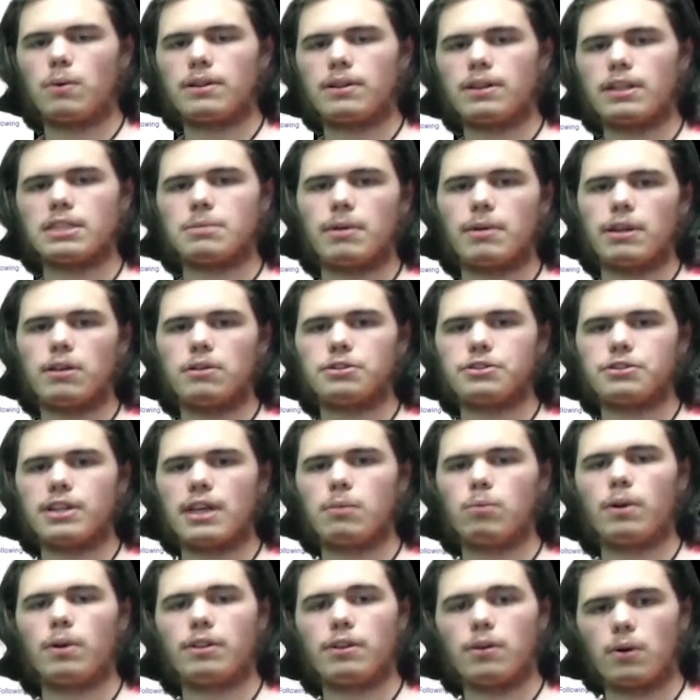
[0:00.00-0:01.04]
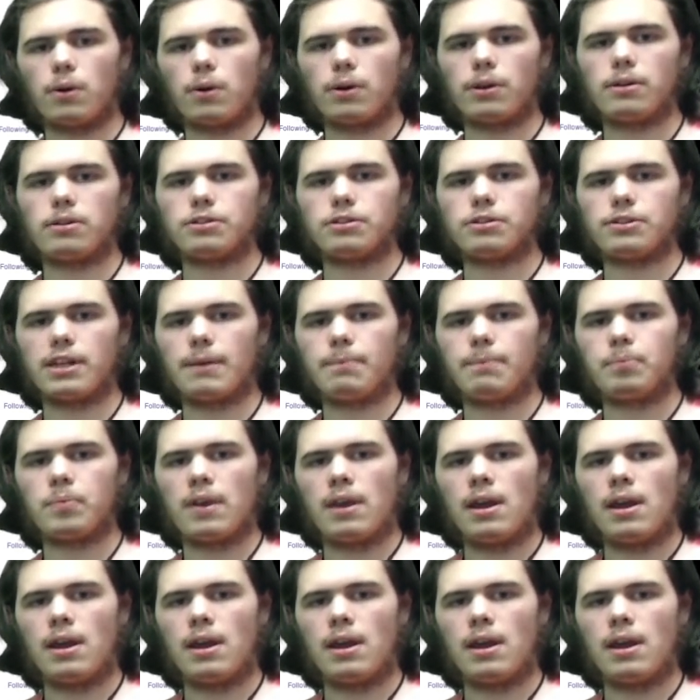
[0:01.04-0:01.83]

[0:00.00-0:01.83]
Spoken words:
that's my username, with your username.